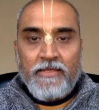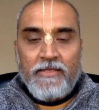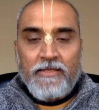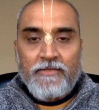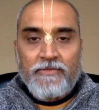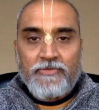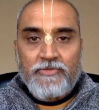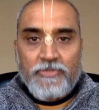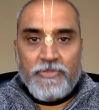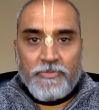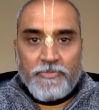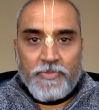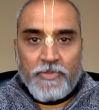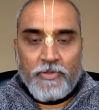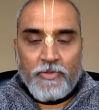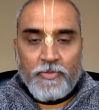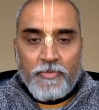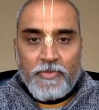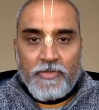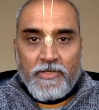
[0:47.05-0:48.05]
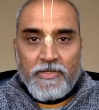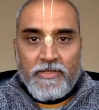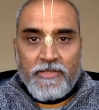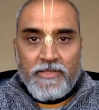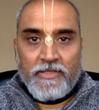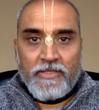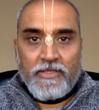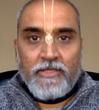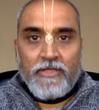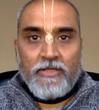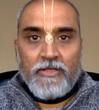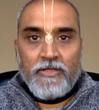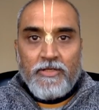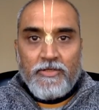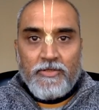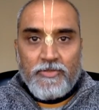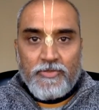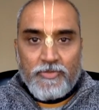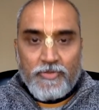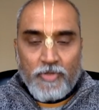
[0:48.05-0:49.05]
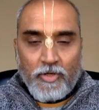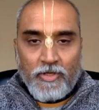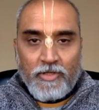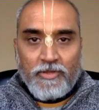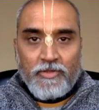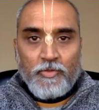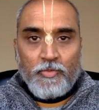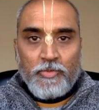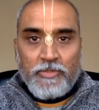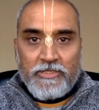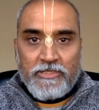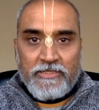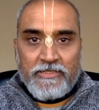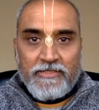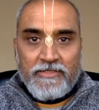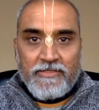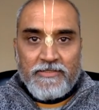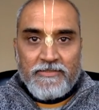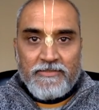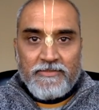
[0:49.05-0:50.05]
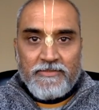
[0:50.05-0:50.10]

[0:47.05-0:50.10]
And Srila Prabhupada taught the world